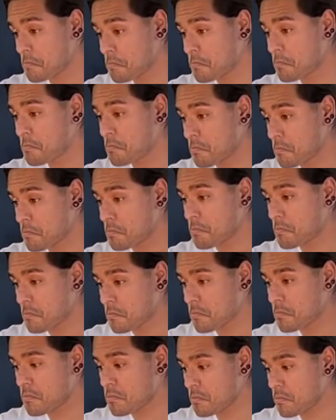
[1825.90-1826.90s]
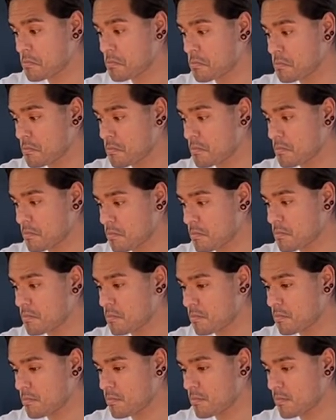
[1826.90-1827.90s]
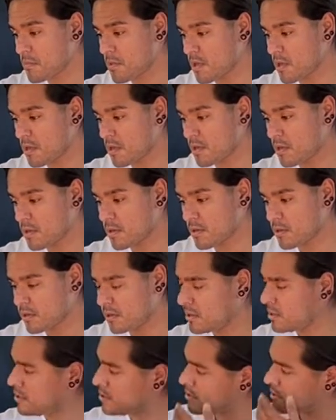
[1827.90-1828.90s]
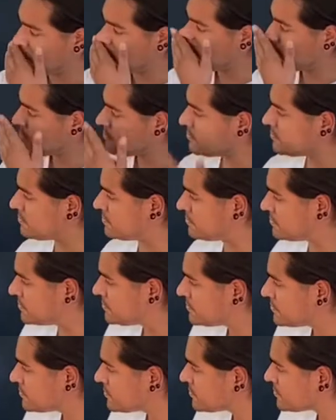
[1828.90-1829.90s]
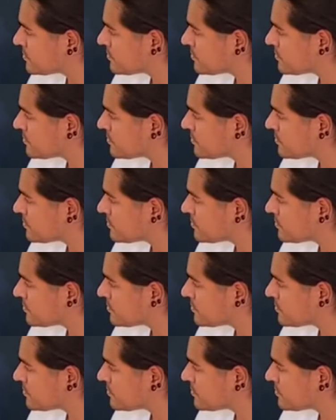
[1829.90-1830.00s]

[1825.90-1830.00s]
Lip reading: (silent)